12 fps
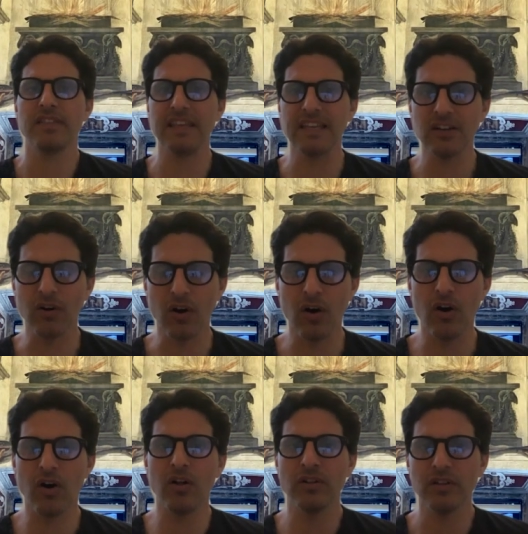They can
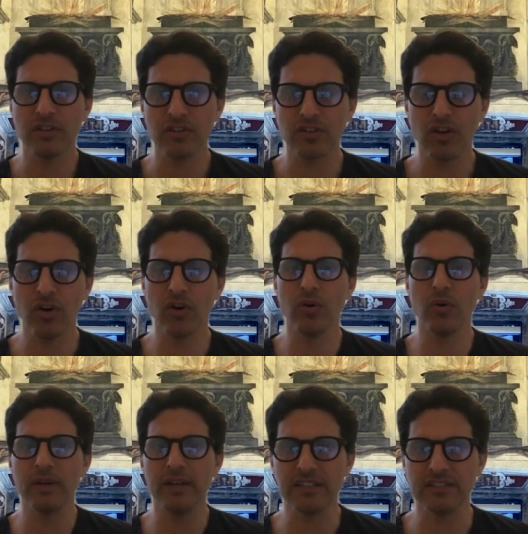all
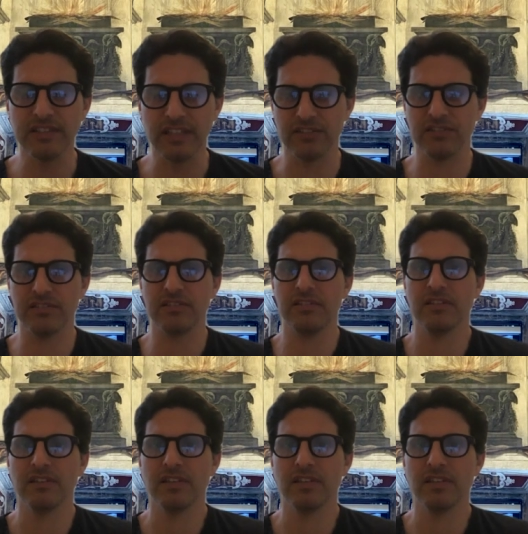coexist.